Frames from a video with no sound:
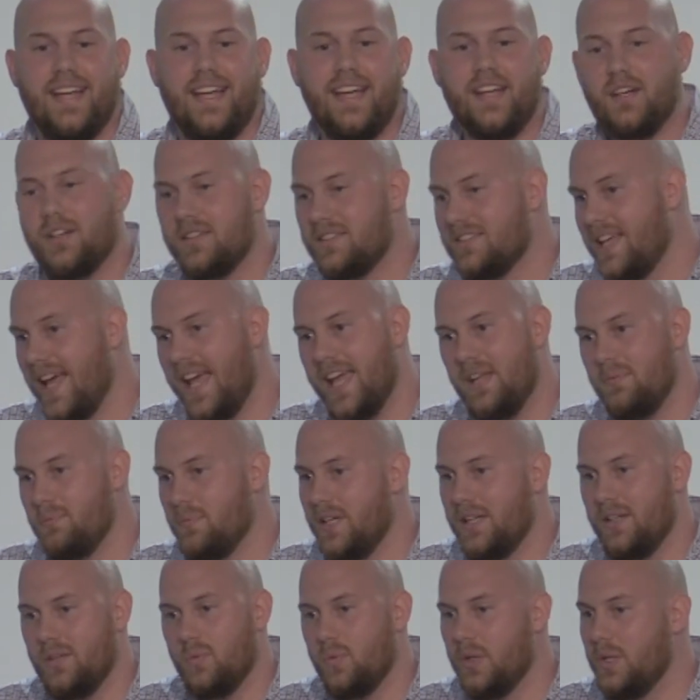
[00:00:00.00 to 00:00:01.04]

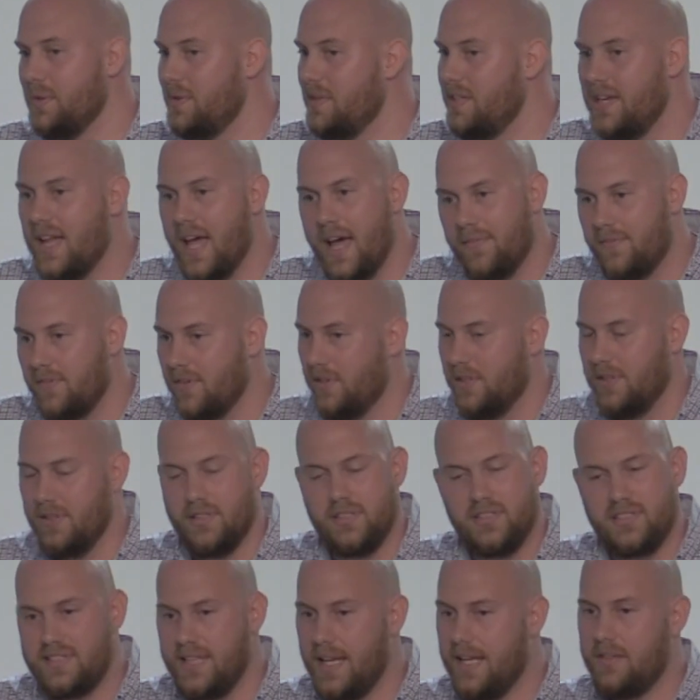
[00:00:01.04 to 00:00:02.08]
Entertainment will
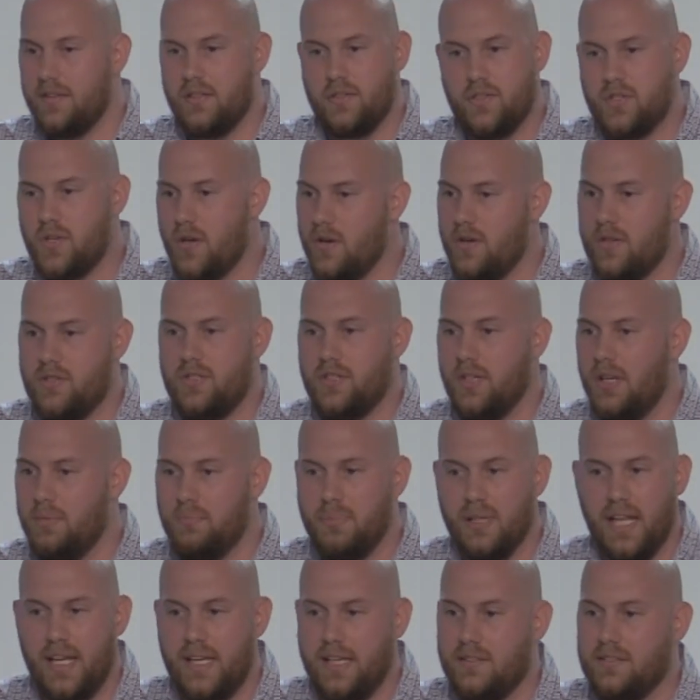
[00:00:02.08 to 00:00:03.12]
never set the church
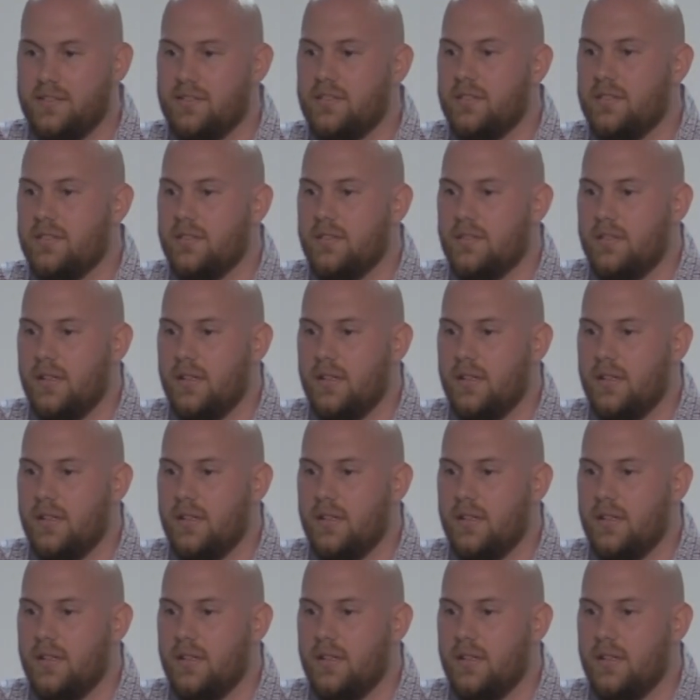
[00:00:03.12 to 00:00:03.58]
ablaze.